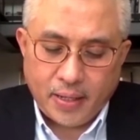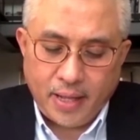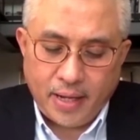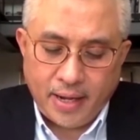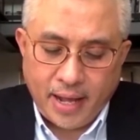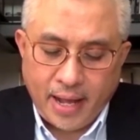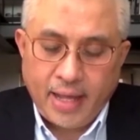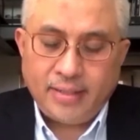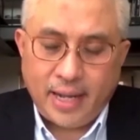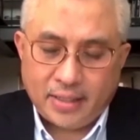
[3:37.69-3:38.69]
there
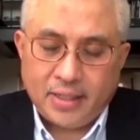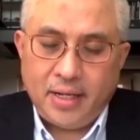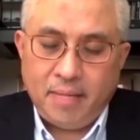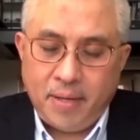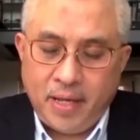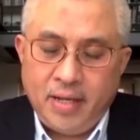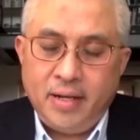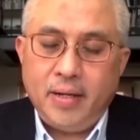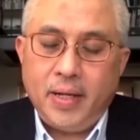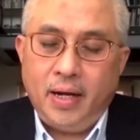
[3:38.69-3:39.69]
has actually been